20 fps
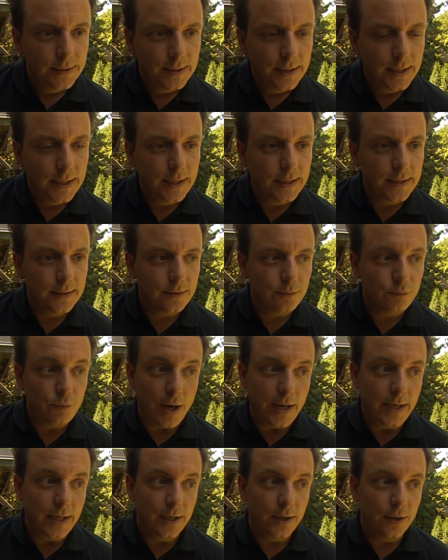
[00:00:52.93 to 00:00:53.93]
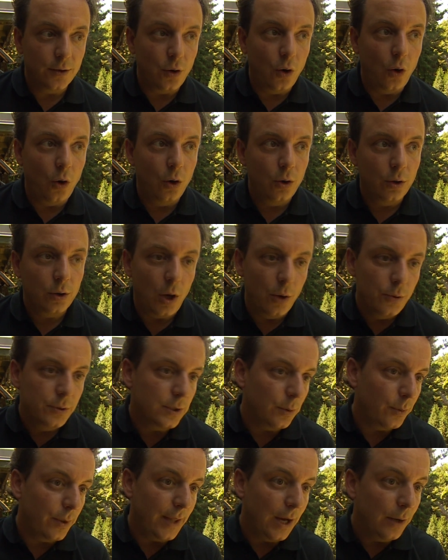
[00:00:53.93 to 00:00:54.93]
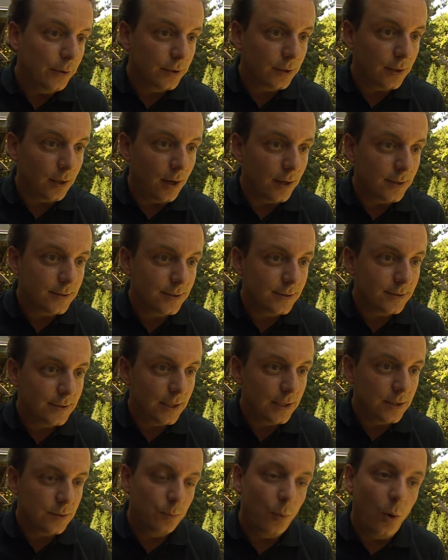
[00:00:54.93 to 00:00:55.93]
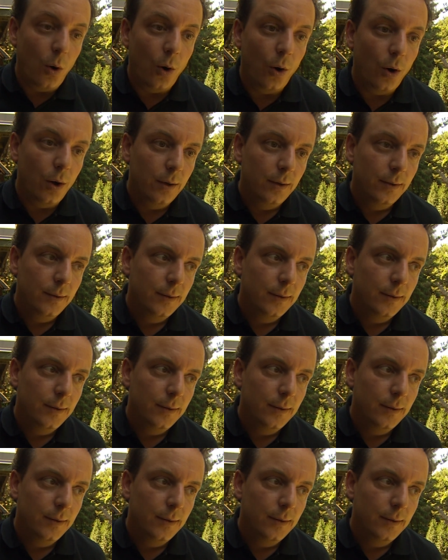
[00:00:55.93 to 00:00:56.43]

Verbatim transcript: and riding a co coaster without the glasses, it's more,